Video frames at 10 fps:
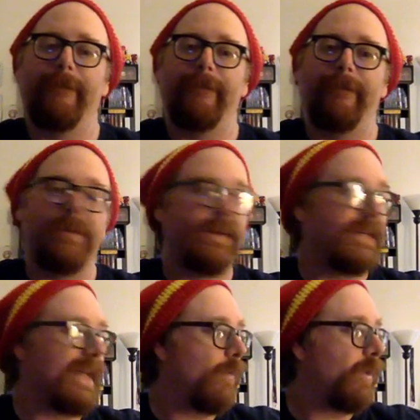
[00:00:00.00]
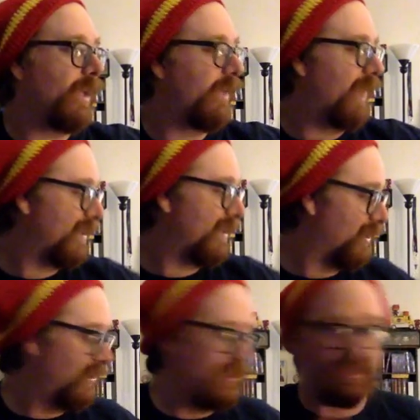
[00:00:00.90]
But now I'll have
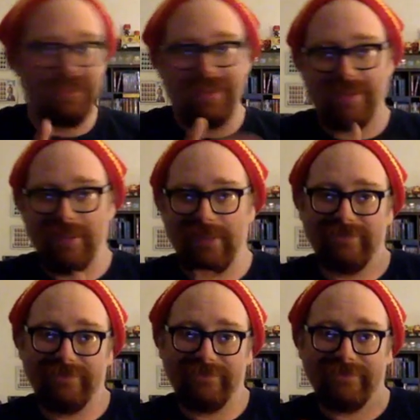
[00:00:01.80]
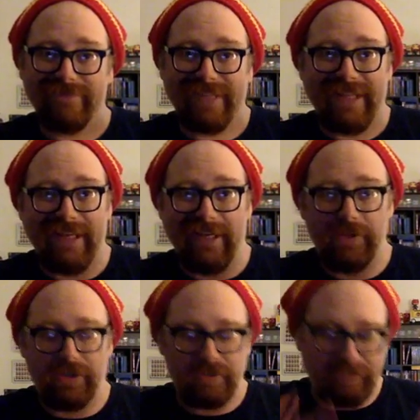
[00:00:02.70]
access to the
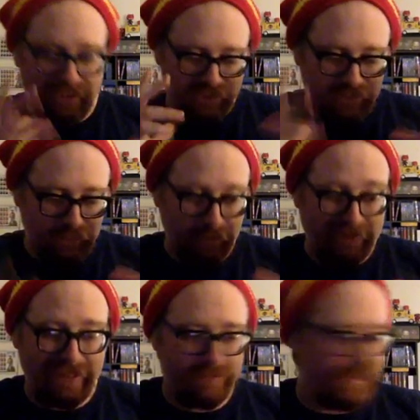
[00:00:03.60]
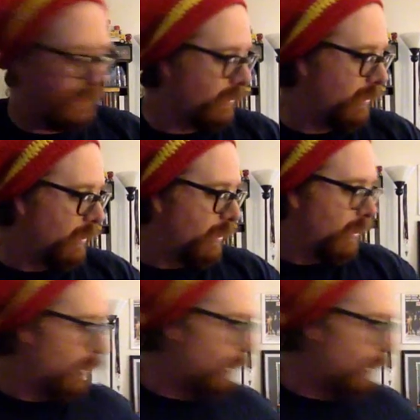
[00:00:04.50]
other expansions, so it'll be tempting. I'm